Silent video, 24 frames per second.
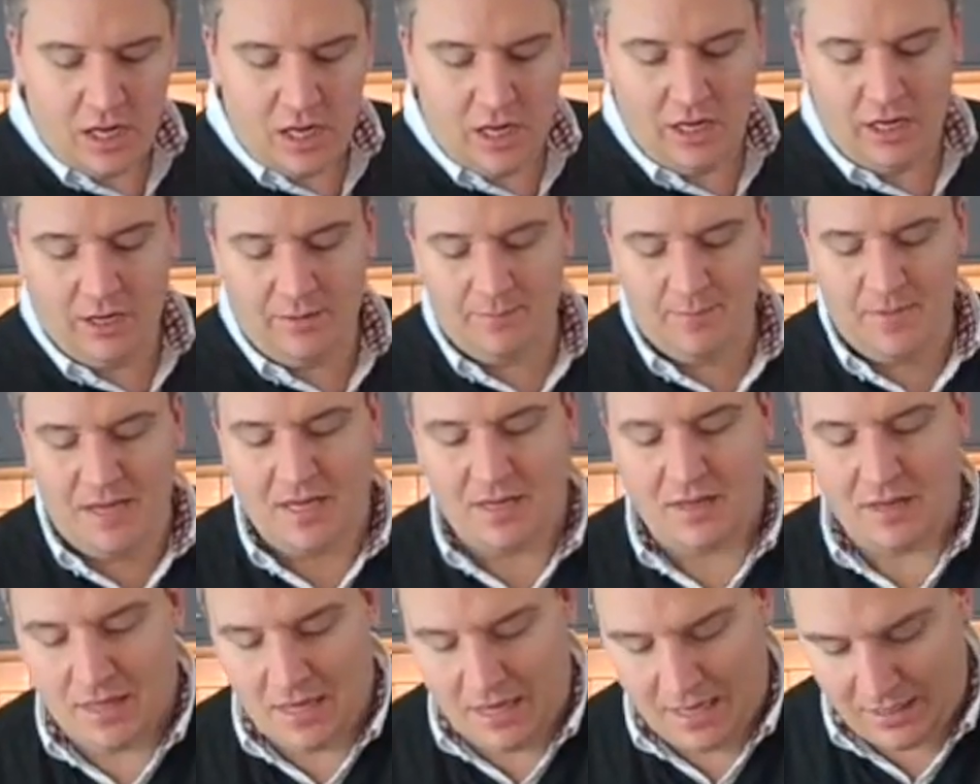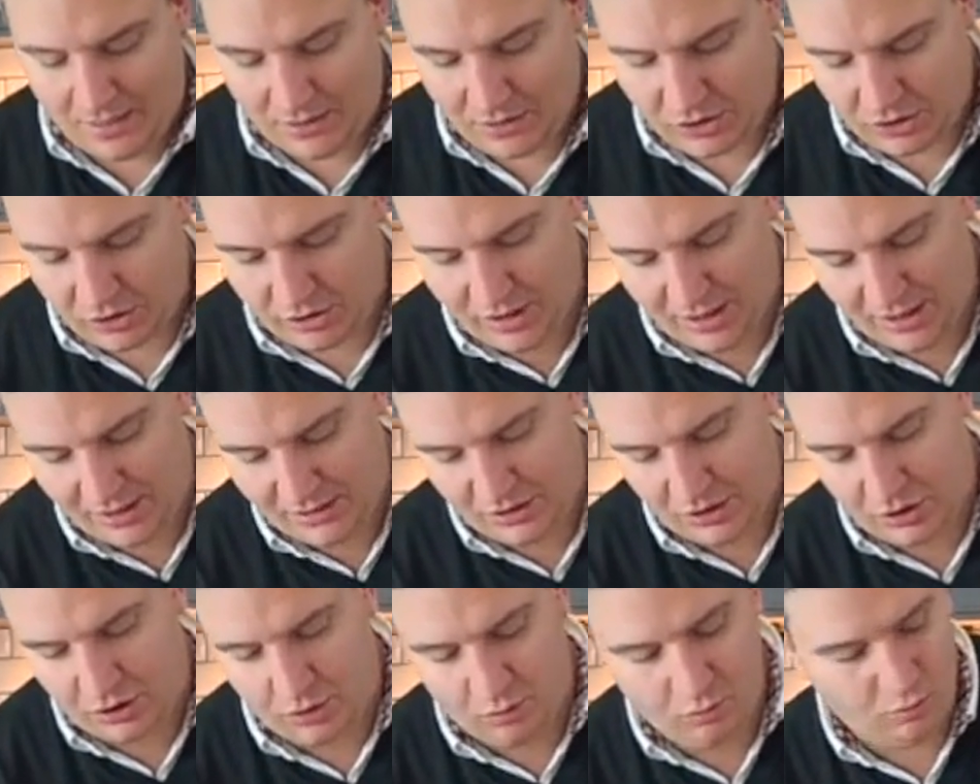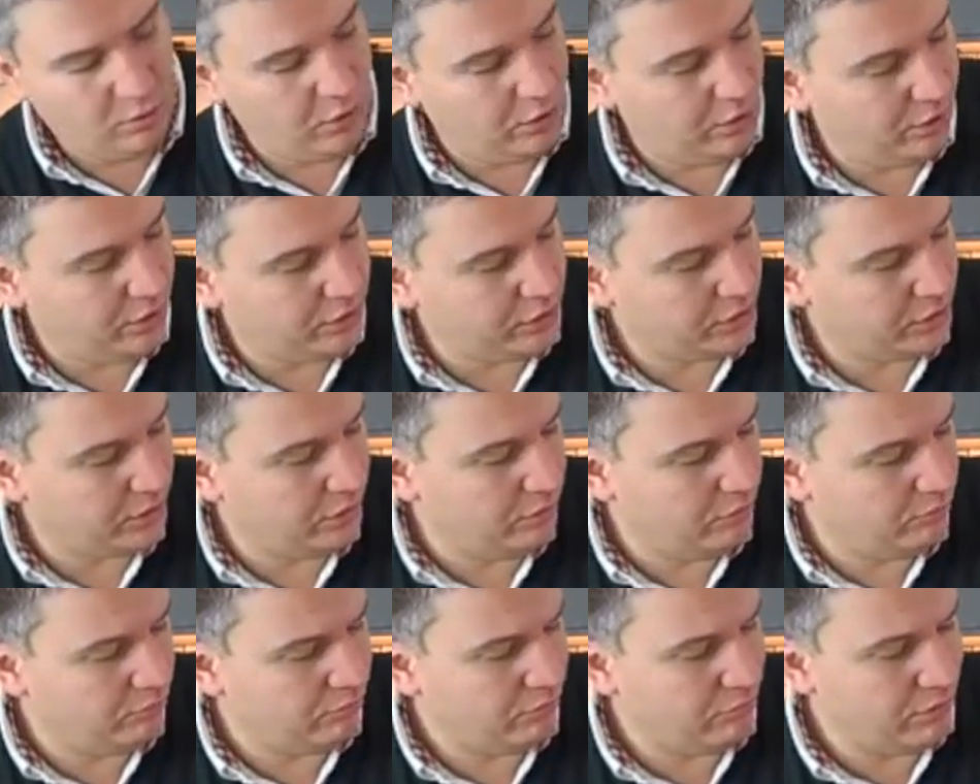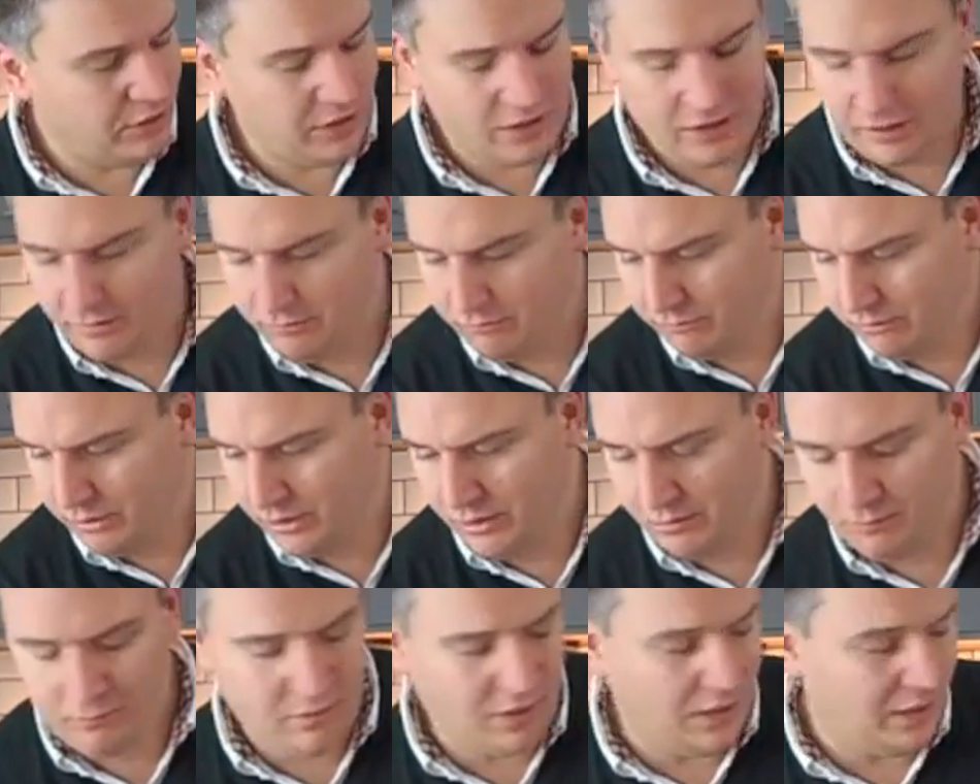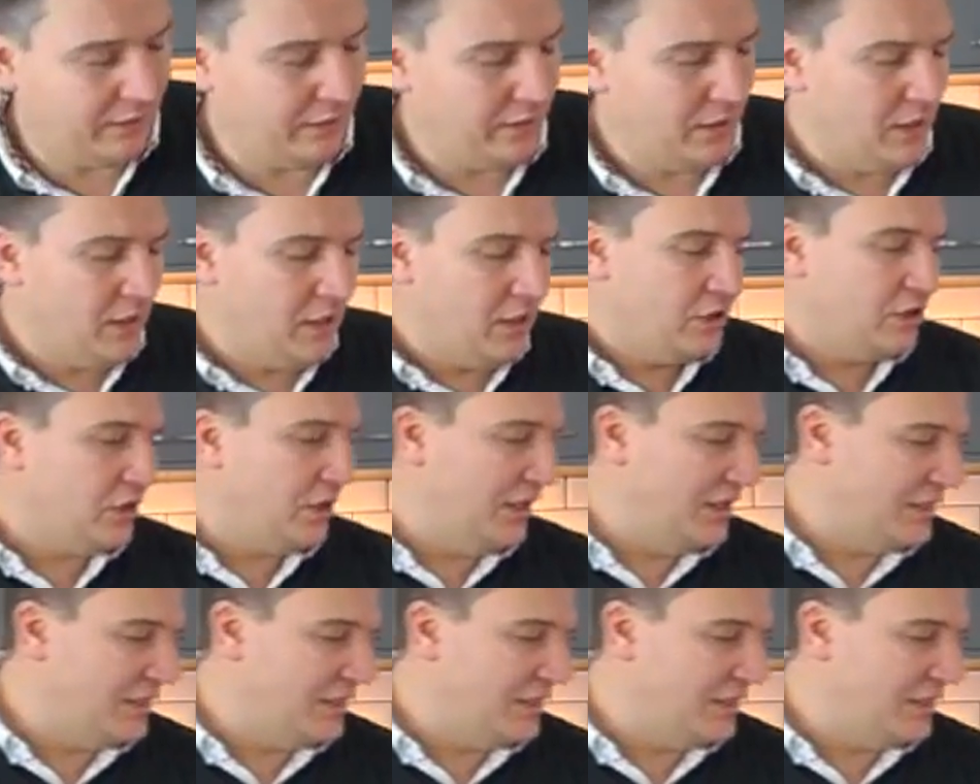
in there. So that's going to work really, really well. So